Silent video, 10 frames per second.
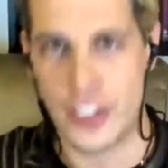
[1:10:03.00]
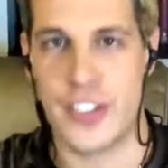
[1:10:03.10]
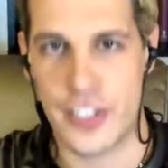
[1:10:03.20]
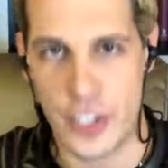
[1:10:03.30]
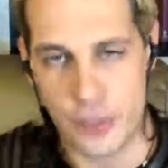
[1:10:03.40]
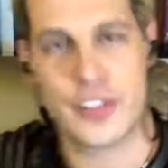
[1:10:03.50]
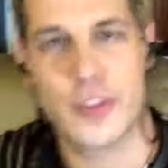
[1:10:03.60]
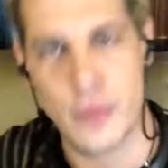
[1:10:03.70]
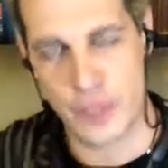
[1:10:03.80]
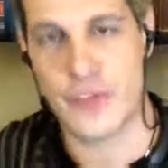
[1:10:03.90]
herself
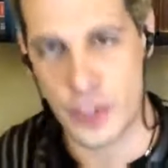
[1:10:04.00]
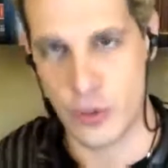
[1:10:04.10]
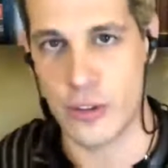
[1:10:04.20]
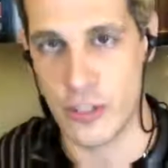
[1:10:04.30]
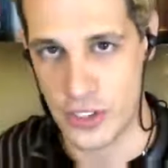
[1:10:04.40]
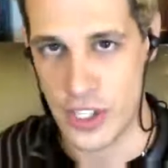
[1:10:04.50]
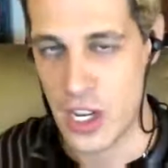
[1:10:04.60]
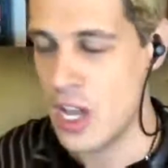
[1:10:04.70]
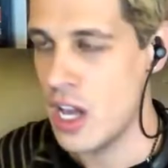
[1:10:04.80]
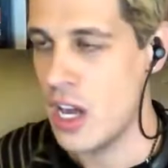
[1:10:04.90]
to one of the doors
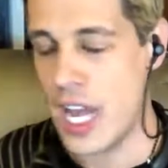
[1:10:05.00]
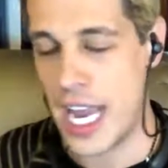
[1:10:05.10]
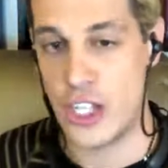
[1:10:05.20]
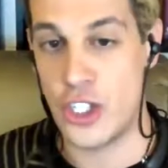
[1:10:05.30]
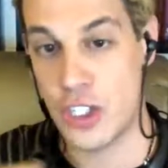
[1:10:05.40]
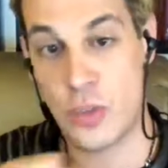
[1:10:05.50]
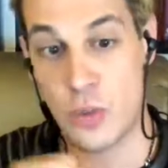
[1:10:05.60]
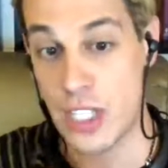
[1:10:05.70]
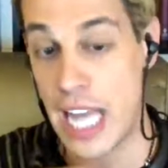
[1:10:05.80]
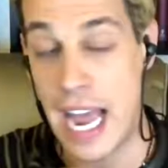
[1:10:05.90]
and just
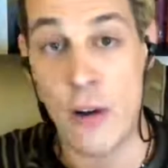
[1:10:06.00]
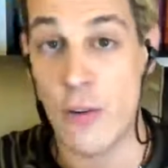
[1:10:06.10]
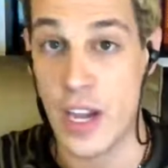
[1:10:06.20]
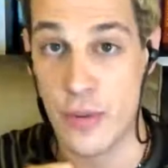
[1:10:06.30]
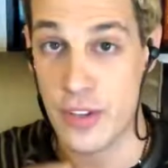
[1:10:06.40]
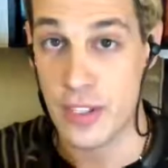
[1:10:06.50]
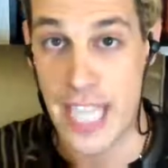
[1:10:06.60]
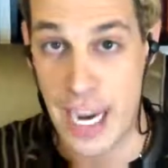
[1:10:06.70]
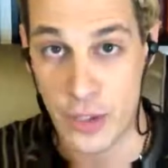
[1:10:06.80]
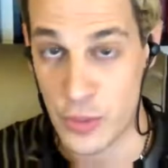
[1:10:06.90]
was out there with a
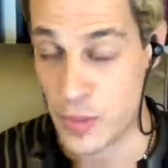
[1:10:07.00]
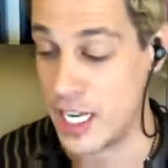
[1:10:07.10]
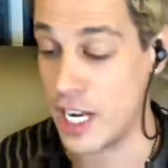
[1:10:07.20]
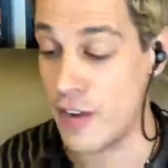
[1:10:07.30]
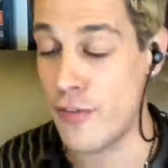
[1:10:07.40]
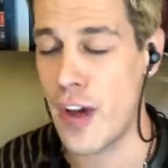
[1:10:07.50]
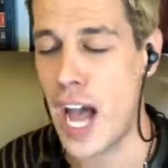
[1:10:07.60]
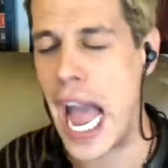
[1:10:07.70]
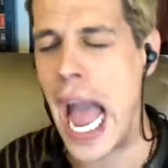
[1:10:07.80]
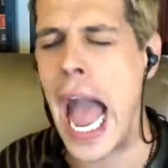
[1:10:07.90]
loudspeaker
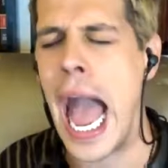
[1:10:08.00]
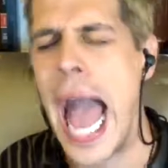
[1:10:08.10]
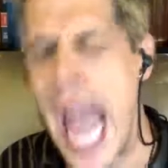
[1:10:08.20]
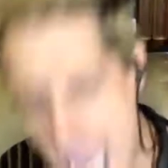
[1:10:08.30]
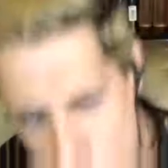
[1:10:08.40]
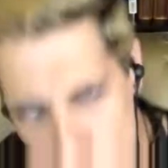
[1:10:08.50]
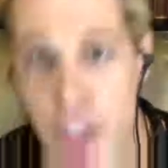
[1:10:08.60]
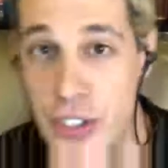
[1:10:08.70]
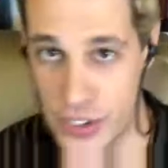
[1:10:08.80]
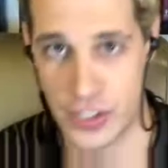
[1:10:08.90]
for
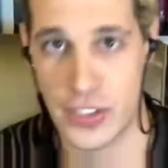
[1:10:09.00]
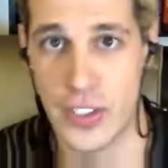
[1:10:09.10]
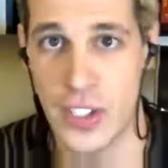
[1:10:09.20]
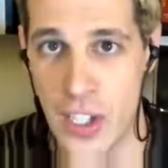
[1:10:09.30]
hours.